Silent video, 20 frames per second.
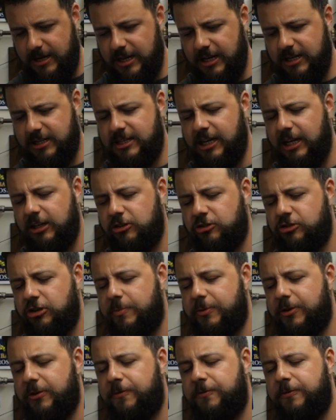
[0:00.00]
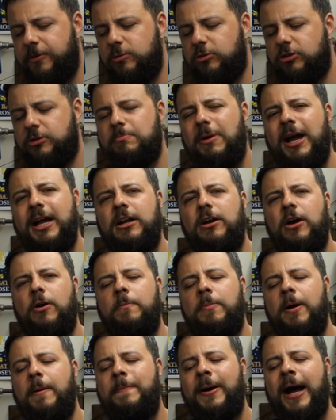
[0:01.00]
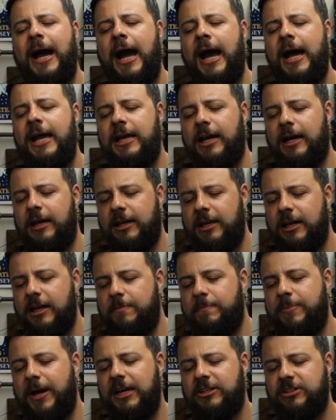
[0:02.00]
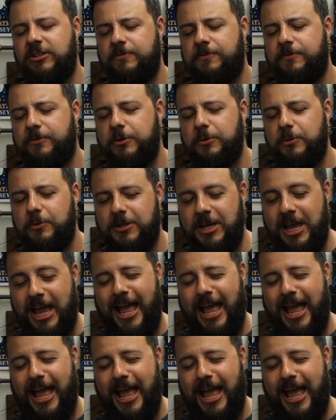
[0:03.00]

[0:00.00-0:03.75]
Intense tropical fruits, mango, papaya, passion fruit,